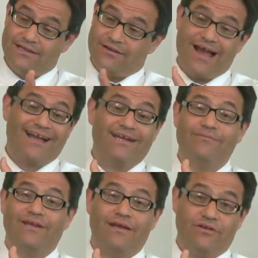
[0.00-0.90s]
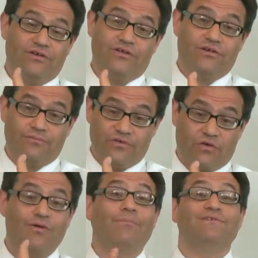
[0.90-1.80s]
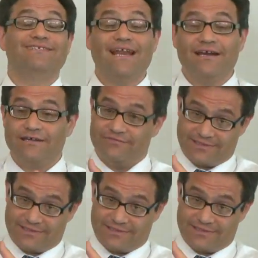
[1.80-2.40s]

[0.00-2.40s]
You're not going to be, your representative